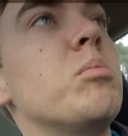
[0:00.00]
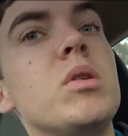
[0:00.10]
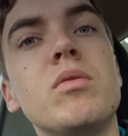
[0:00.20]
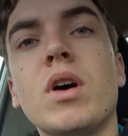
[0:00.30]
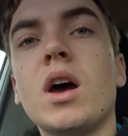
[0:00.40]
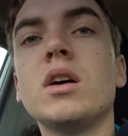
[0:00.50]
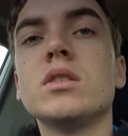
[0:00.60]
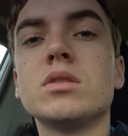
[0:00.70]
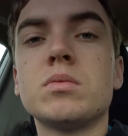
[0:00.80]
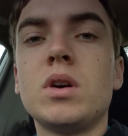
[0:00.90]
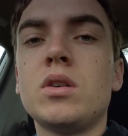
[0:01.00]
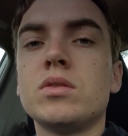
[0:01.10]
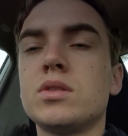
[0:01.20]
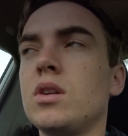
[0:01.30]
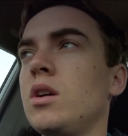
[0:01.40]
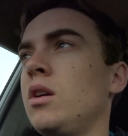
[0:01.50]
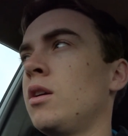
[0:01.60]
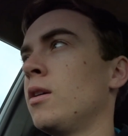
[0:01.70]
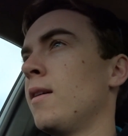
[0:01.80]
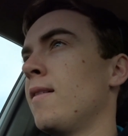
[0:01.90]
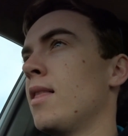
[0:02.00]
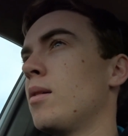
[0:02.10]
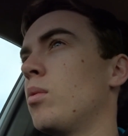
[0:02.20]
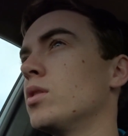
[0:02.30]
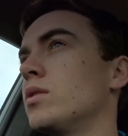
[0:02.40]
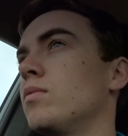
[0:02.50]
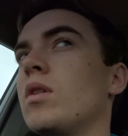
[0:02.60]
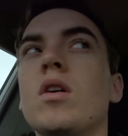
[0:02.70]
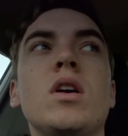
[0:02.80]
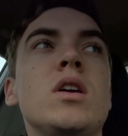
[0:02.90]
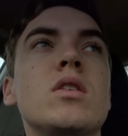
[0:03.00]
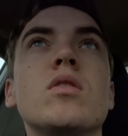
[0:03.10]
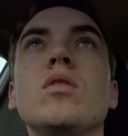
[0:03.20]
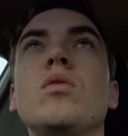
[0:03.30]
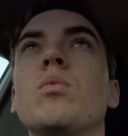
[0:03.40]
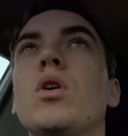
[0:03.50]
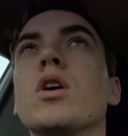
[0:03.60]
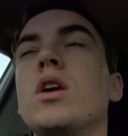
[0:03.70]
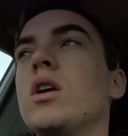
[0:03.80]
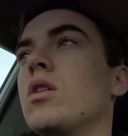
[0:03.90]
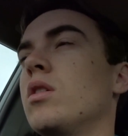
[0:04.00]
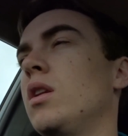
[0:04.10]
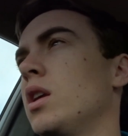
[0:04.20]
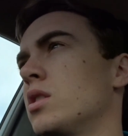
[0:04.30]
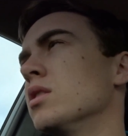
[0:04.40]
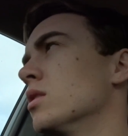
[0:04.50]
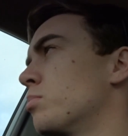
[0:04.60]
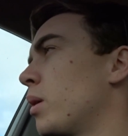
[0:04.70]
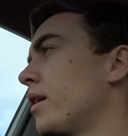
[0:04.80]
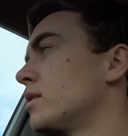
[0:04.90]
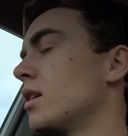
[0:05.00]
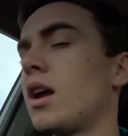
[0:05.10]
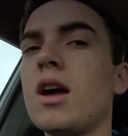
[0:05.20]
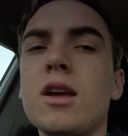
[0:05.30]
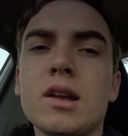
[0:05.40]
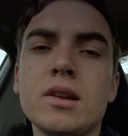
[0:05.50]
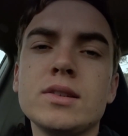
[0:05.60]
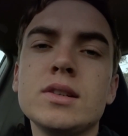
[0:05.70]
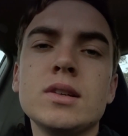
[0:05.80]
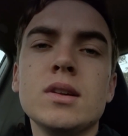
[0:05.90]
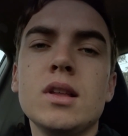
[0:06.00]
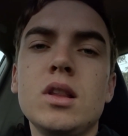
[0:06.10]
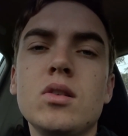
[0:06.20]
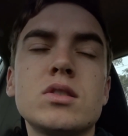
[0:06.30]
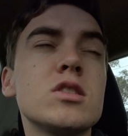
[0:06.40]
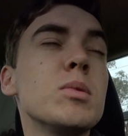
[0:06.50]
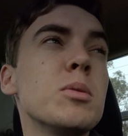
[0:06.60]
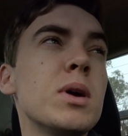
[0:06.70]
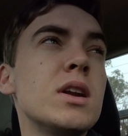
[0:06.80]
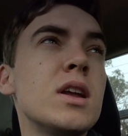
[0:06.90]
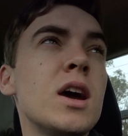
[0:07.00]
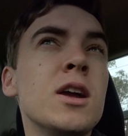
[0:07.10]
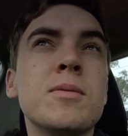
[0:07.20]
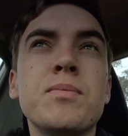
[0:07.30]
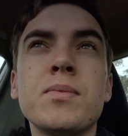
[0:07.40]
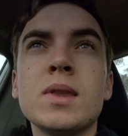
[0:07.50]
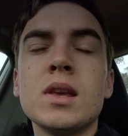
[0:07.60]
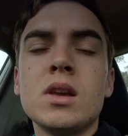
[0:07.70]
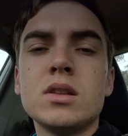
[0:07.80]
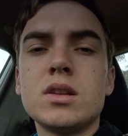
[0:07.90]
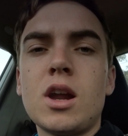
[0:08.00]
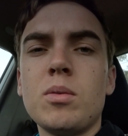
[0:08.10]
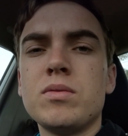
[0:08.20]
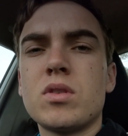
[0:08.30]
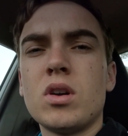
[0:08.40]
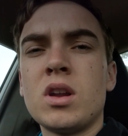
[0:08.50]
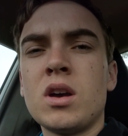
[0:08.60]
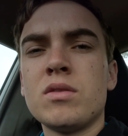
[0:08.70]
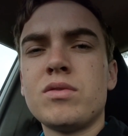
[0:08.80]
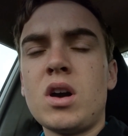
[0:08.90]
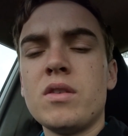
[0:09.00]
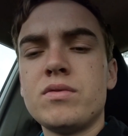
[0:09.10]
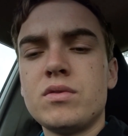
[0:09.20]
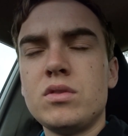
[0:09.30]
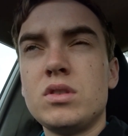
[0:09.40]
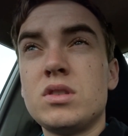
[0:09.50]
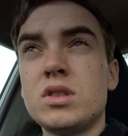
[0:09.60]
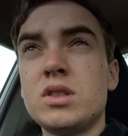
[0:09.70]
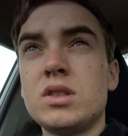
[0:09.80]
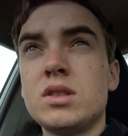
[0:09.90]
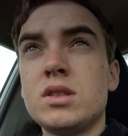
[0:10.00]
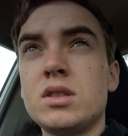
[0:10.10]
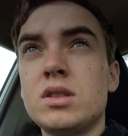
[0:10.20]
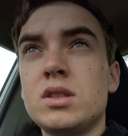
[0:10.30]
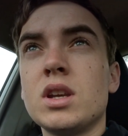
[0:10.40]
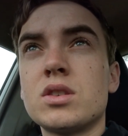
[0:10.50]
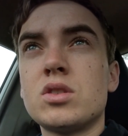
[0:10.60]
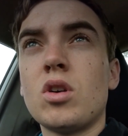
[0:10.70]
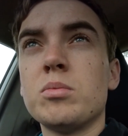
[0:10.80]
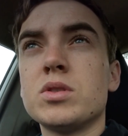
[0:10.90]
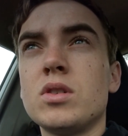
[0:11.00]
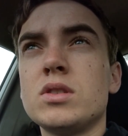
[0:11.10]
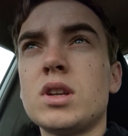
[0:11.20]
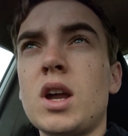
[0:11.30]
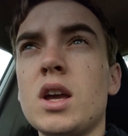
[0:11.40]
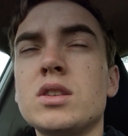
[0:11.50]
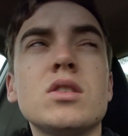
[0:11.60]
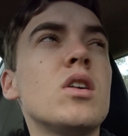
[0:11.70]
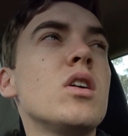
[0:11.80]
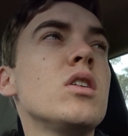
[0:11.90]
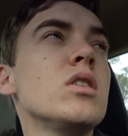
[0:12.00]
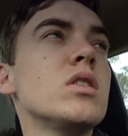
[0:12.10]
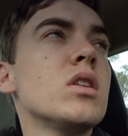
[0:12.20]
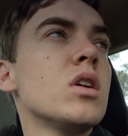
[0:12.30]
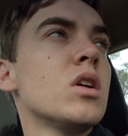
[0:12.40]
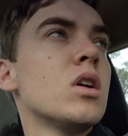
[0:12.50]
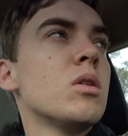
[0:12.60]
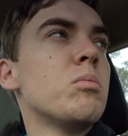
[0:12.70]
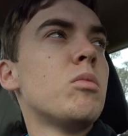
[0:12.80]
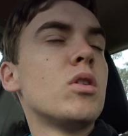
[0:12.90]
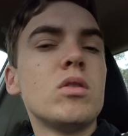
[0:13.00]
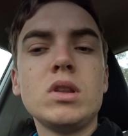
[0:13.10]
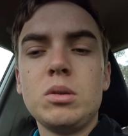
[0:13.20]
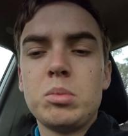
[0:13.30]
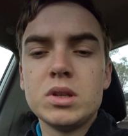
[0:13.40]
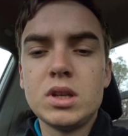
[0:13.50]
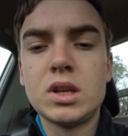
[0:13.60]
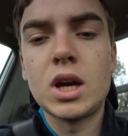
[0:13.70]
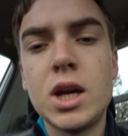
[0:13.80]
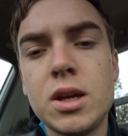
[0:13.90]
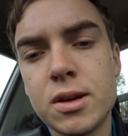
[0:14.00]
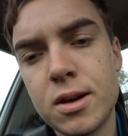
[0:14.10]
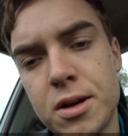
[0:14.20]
bit of hail as well, so wasn't very good working conditions. But today looks to be a better day. Today we've got 5-6 jobs on today, so moderately busy day.